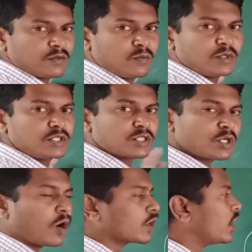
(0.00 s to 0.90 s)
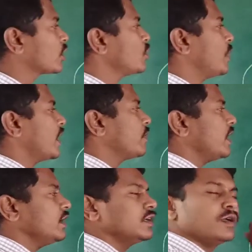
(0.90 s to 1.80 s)
which is not occupied
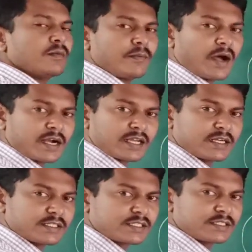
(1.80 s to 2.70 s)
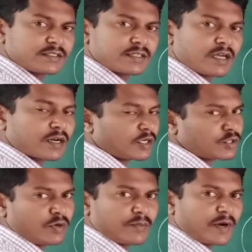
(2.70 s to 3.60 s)
by particles or
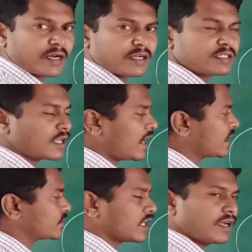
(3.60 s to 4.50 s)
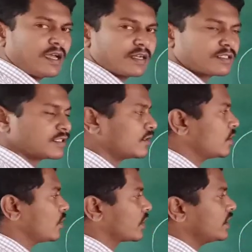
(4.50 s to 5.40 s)
constituent particles or atoms or ions.
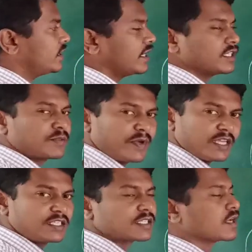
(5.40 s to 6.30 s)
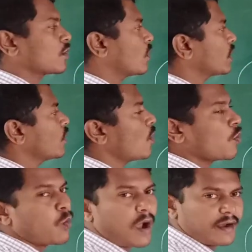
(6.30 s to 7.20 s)
Okay, that is space is called what?
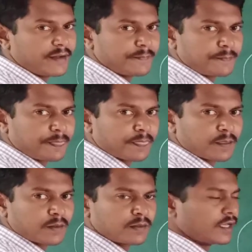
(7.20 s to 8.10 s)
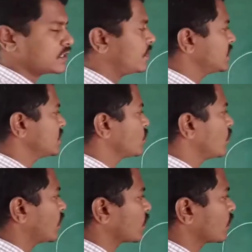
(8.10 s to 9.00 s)
Void. That space is
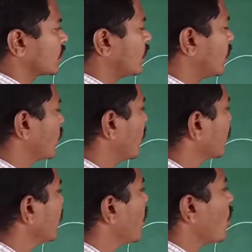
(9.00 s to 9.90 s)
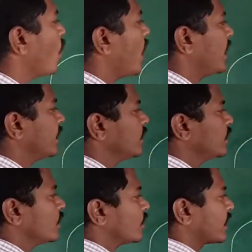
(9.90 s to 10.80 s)
what called what? Void.
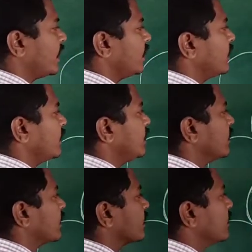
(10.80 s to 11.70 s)
Okay, here